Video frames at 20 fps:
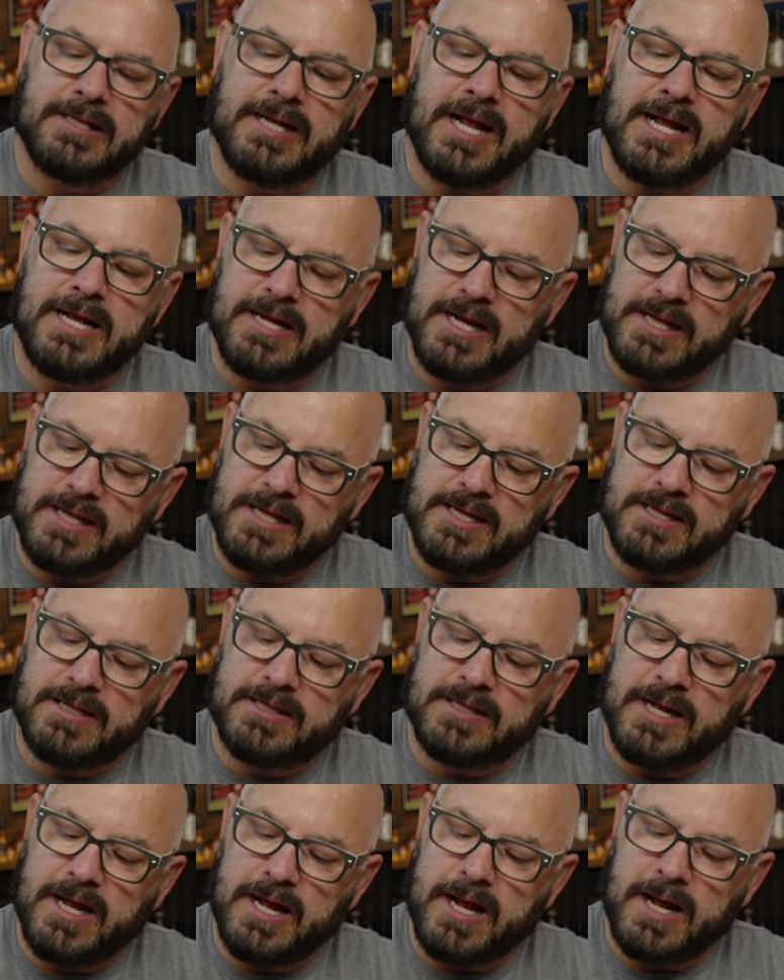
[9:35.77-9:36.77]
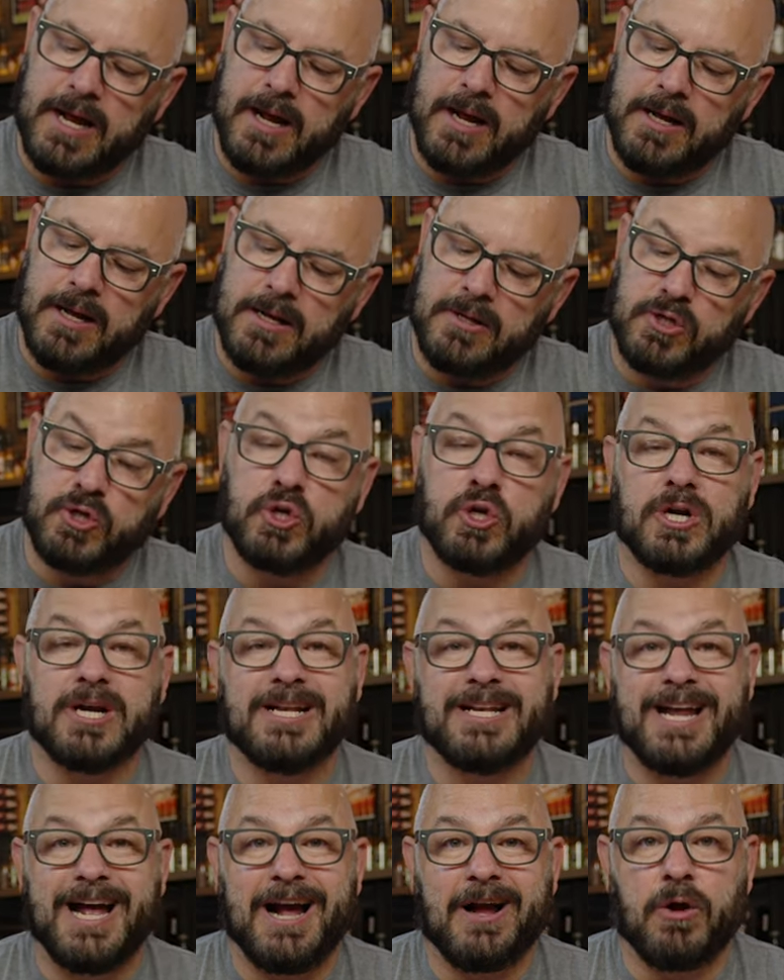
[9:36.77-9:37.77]
take on this uh,
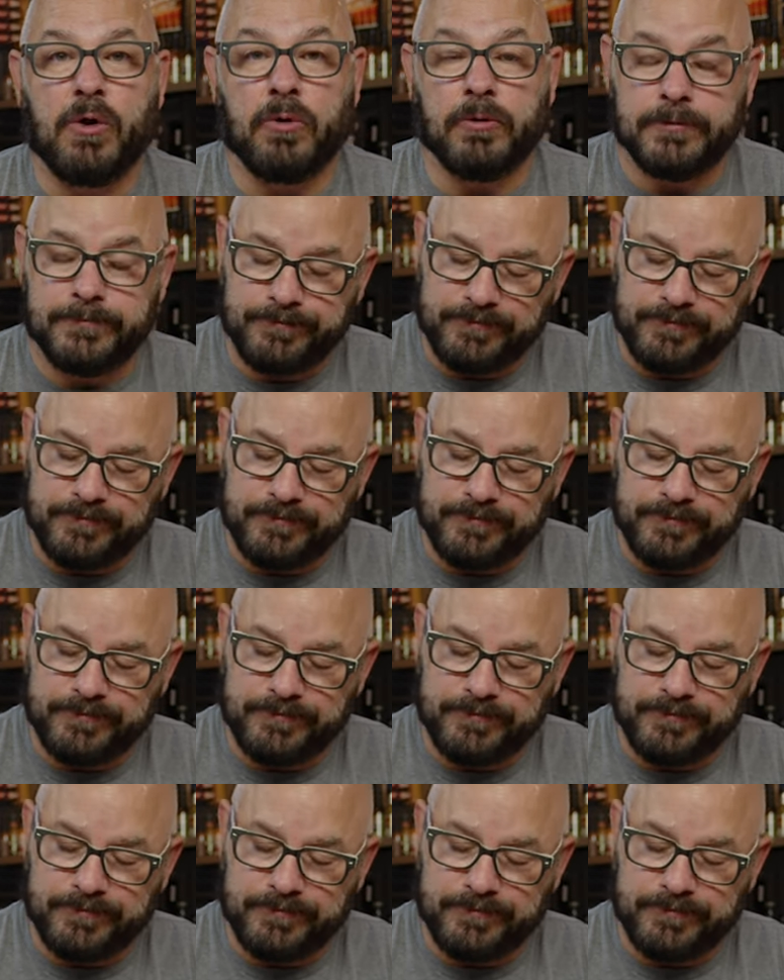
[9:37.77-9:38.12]
chicken taco